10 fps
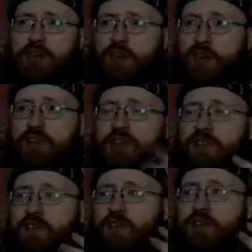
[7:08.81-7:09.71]
You get
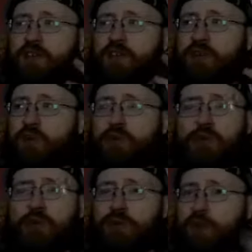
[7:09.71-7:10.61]
to, we're
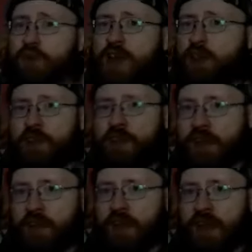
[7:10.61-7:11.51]
going to go through
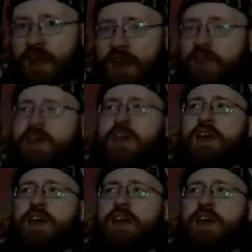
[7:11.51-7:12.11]
Castlevania land,